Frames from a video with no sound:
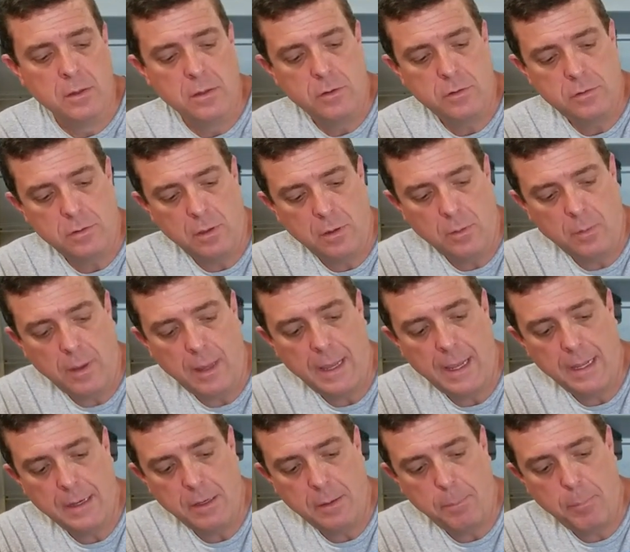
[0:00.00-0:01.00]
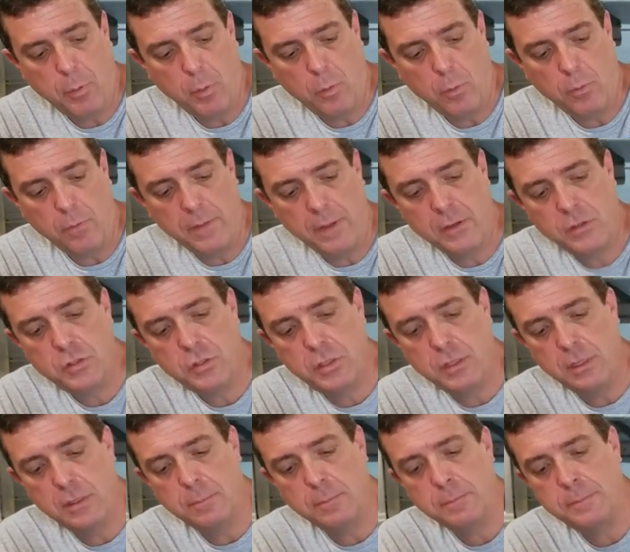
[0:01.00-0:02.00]
So I had to pull this
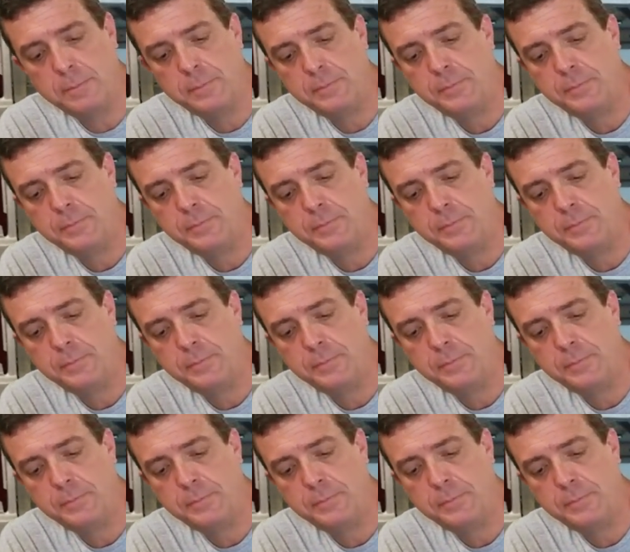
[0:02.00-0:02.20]
shim